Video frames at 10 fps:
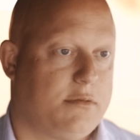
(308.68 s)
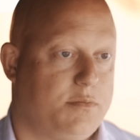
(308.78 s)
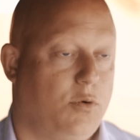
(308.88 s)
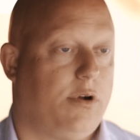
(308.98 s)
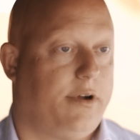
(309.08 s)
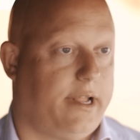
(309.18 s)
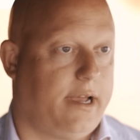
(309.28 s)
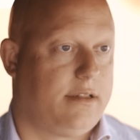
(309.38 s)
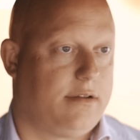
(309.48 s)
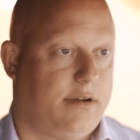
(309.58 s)
smaller and
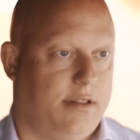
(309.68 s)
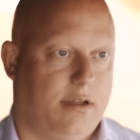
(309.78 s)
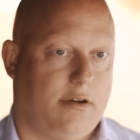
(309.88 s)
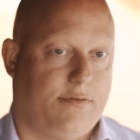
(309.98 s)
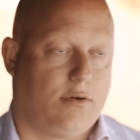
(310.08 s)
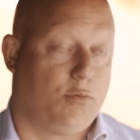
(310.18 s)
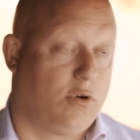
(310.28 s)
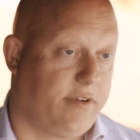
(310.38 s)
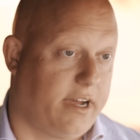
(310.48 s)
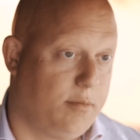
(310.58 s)
lighter and therefore
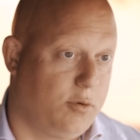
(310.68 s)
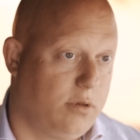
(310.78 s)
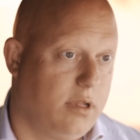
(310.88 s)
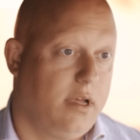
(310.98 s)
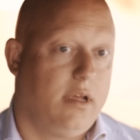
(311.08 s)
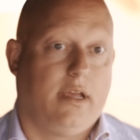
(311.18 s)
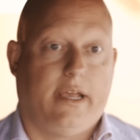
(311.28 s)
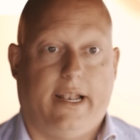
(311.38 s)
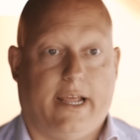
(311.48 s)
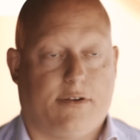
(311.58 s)
more viable.
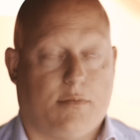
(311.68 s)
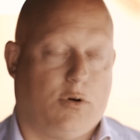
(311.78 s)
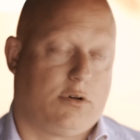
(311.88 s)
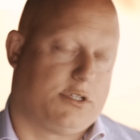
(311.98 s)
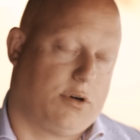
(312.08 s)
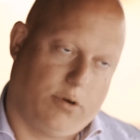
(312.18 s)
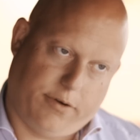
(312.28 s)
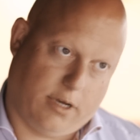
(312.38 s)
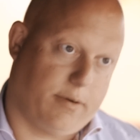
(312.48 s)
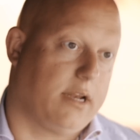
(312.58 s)
electric motors are
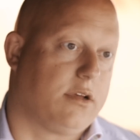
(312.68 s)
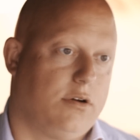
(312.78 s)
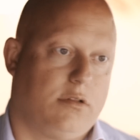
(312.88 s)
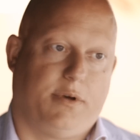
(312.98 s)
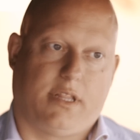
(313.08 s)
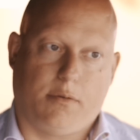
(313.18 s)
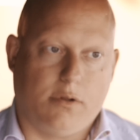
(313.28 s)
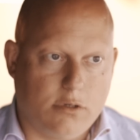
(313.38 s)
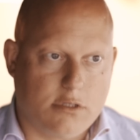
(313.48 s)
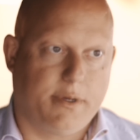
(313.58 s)
already quite good, but they will
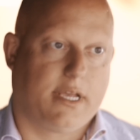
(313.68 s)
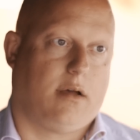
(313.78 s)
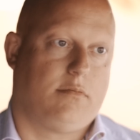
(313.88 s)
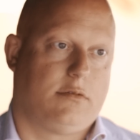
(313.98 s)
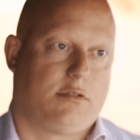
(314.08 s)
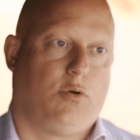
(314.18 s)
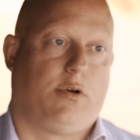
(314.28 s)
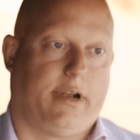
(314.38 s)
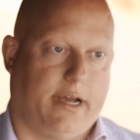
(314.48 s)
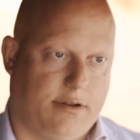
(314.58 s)
also become
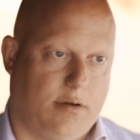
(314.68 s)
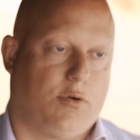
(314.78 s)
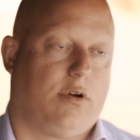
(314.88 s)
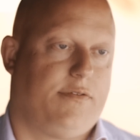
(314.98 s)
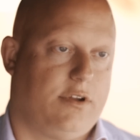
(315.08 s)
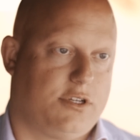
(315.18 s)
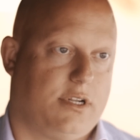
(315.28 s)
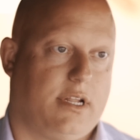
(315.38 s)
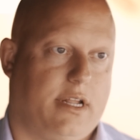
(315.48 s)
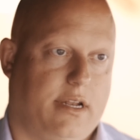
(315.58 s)
smaller, lighter, and more
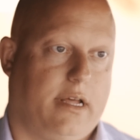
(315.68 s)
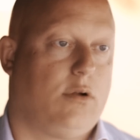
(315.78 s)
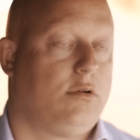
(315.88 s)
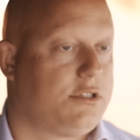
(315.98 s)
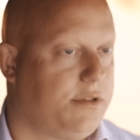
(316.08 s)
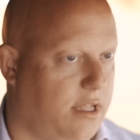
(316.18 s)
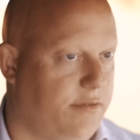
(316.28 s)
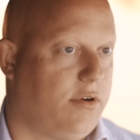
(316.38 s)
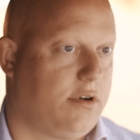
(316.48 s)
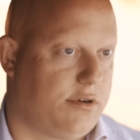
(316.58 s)
efficient, and also the
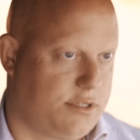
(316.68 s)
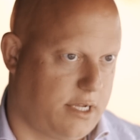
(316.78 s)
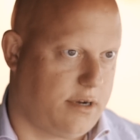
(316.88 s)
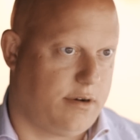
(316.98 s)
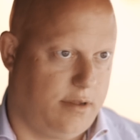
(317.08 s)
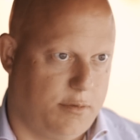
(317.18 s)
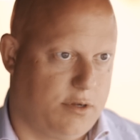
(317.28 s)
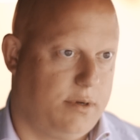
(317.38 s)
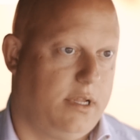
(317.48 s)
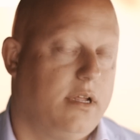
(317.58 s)
inverters that are in
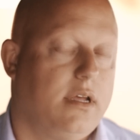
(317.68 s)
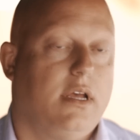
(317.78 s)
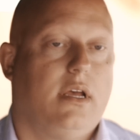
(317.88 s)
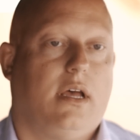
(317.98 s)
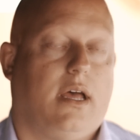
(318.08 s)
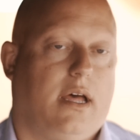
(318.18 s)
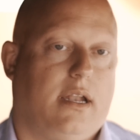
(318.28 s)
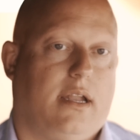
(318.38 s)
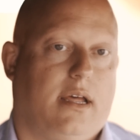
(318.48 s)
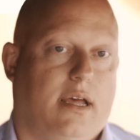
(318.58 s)
between.
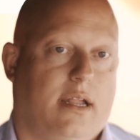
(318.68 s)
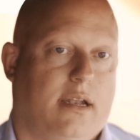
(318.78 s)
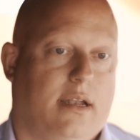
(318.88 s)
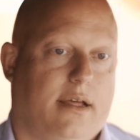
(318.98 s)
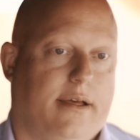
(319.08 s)
And